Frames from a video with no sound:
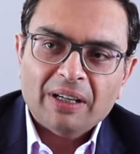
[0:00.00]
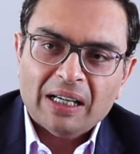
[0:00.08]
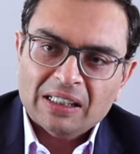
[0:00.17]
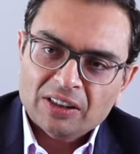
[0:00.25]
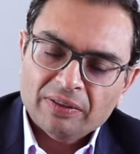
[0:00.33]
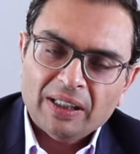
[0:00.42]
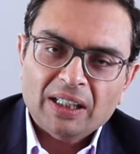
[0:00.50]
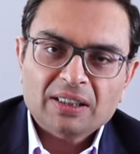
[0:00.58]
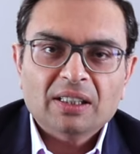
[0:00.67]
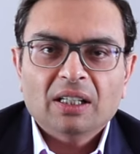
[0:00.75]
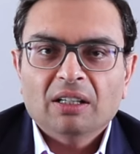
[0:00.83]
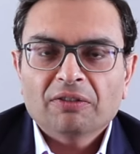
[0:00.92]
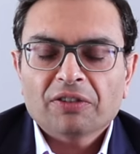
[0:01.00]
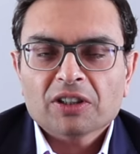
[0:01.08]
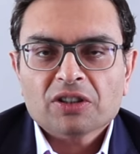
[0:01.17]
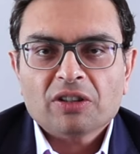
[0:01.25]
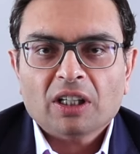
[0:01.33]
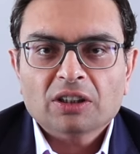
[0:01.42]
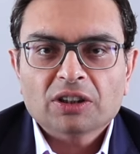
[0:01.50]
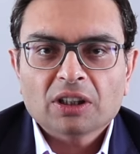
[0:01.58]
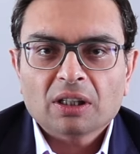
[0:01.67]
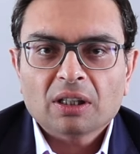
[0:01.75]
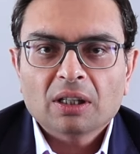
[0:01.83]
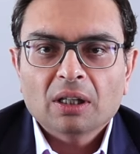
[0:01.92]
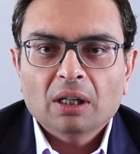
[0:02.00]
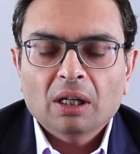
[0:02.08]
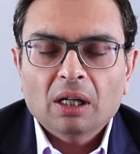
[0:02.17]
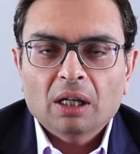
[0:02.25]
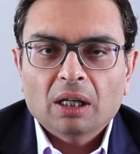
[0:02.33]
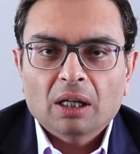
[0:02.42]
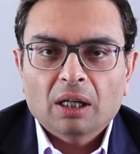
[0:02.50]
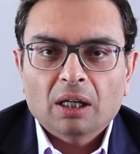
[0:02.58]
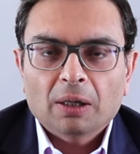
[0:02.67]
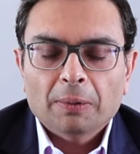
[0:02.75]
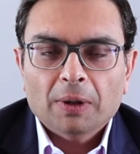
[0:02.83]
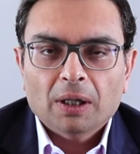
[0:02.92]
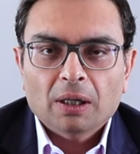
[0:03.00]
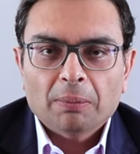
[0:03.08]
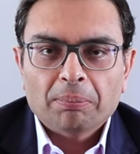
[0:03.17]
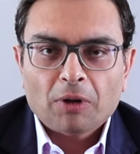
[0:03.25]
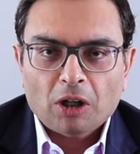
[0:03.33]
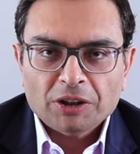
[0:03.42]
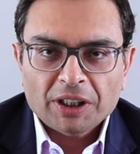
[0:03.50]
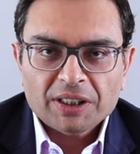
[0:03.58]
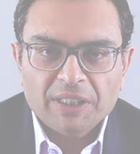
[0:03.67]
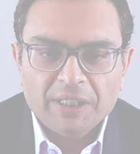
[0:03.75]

as well as the infrastructure uh, uh, projects